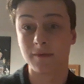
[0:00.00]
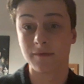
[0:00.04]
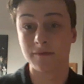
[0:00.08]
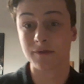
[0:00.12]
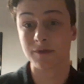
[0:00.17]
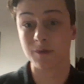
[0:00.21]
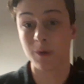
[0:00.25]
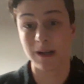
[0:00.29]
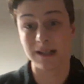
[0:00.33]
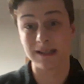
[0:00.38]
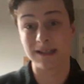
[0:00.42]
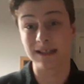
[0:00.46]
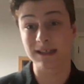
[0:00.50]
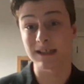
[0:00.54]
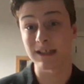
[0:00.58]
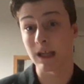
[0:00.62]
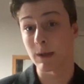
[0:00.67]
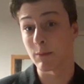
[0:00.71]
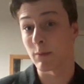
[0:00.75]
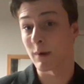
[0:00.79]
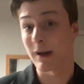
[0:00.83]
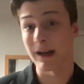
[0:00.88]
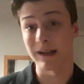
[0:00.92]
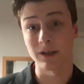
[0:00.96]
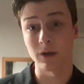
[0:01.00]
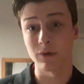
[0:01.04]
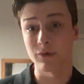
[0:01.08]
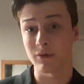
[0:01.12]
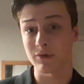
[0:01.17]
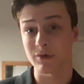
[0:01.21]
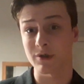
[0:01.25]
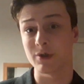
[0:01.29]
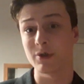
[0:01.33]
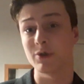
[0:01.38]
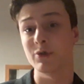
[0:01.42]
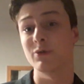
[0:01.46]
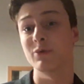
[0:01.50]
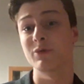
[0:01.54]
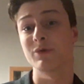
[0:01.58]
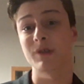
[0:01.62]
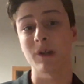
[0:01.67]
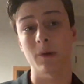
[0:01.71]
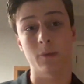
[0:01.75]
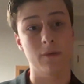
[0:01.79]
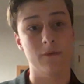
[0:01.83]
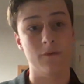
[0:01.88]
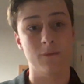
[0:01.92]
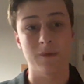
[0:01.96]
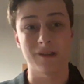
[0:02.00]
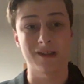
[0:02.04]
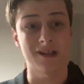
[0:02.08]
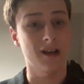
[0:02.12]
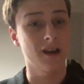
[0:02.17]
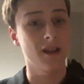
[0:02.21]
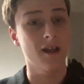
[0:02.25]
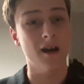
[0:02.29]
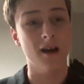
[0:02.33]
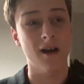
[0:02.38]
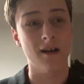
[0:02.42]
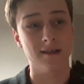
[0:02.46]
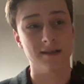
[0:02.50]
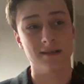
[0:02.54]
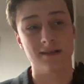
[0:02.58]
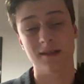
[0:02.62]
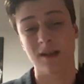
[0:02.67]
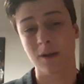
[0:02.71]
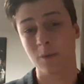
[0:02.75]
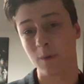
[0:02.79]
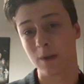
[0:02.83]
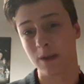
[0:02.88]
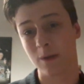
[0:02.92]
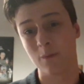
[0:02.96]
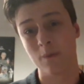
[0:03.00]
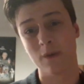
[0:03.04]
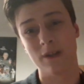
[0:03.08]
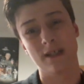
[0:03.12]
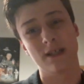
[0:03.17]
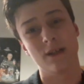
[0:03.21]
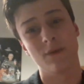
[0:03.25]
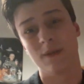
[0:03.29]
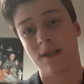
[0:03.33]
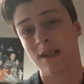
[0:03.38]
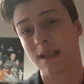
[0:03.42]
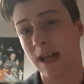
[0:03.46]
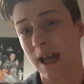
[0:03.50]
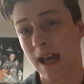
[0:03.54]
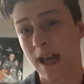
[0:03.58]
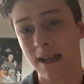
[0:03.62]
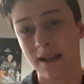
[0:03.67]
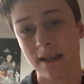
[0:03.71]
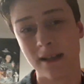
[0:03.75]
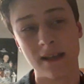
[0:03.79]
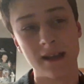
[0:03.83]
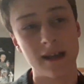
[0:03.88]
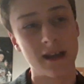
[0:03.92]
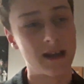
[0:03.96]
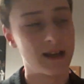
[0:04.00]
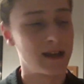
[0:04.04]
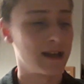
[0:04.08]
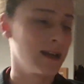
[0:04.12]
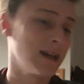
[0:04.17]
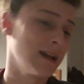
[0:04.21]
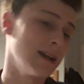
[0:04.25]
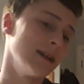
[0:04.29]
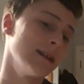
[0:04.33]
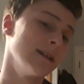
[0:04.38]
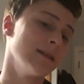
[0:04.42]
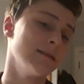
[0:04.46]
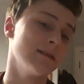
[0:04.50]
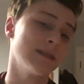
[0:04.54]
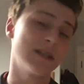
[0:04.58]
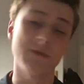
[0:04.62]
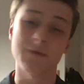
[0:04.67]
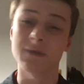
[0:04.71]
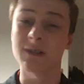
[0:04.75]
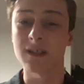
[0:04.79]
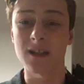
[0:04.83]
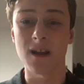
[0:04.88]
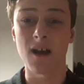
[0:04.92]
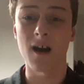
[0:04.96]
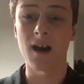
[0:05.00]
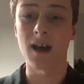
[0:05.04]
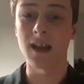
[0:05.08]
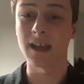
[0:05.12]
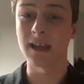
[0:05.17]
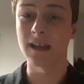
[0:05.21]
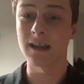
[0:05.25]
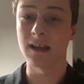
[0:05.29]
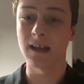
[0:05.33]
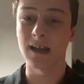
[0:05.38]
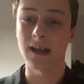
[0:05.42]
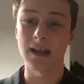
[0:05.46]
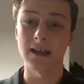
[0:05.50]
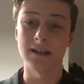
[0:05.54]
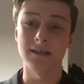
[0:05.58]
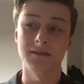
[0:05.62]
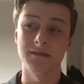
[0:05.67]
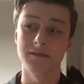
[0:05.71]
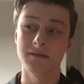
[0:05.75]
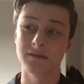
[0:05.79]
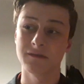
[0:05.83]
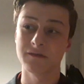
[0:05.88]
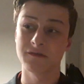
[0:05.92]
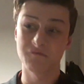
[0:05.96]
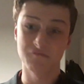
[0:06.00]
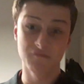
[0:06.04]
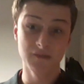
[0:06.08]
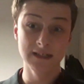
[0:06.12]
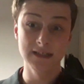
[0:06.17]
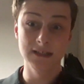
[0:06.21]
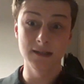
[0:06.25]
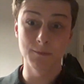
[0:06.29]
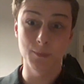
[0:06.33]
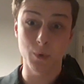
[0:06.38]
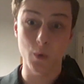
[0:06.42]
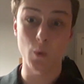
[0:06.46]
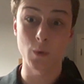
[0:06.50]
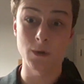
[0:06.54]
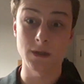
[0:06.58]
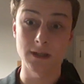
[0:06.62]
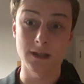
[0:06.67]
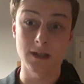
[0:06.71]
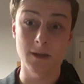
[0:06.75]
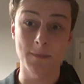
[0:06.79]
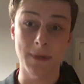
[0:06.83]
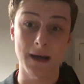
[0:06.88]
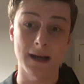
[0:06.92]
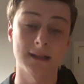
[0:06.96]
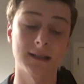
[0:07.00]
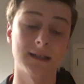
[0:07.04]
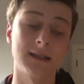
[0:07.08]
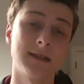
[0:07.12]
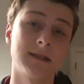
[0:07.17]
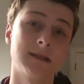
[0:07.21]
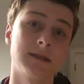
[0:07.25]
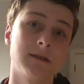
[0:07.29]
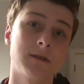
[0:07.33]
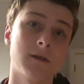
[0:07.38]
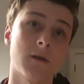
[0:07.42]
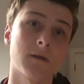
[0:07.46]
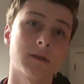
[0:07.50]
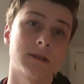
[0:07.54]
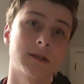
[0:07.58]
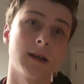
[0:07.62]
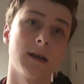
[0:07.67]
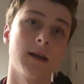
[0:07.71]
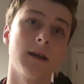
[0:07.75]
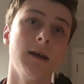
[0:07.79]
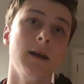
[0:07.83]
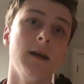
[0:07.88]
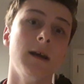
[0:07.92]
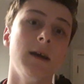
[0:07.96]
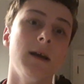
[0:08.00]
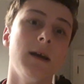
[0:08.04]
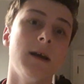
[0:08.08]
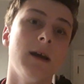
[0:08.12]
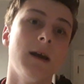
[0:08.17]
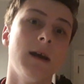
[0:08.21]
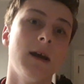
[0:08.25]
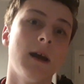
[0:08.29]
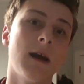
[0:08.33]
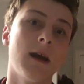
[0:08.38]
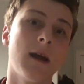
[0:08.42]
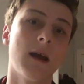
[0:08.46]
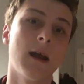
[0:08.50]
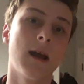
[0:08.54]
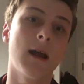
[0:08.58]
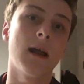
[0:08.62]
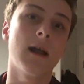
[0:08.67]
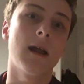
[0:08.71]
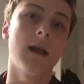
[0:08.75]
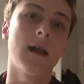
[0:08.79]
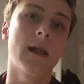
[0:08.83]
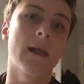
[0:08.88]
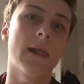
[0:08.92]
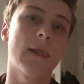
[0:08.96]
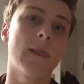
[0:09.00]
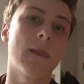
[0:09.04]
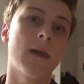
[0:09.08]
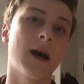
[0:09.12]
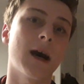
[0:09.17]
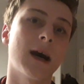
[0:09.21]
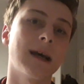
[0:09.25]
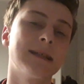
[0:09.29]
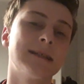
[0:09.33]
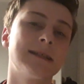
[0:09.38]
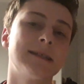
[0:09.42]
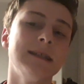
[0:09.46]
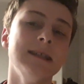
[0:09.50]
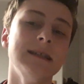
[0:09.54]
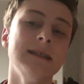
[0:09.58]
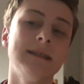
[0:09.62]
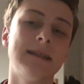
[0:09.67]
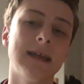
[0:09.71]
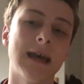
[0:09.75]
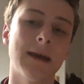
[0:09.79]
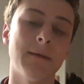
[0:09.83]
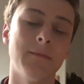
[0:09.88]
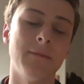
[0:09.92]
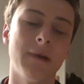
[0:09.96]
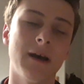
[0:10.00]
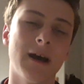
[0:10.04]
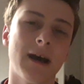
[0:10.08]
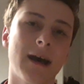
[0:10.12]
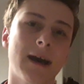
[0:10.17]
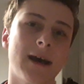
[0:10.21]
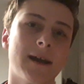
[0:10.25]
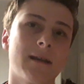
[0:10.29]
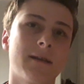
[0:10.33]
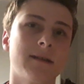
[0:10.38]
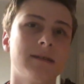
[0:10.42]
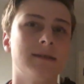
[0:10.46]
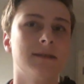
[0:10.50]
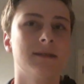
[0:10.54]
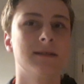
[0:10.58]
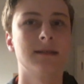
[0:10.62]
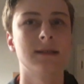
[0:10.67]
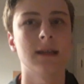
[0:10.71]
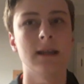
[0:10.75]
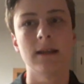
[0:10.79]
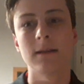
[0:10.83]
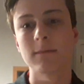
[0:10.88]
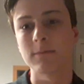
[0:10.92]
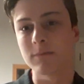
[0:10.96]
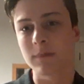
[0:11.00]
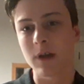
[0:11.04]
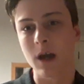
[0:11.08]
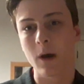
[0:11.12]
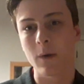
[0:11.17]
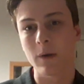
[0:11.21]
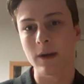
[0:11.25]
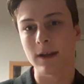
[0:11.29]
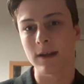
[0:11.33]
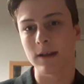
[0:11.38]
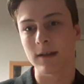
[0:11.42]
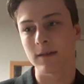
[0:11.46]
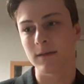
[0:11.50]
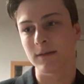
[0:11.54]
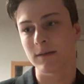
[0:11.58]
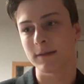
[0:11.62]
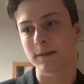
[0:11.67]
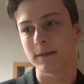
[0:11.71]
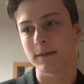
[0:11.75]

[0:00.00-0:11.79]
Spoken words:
of 2016 where we had no Doctor Who, stuck with it with Class, stuck with it with Series 10 and Series 9, and really supported Capaldi as the Doctor. I see them, and I just see them going,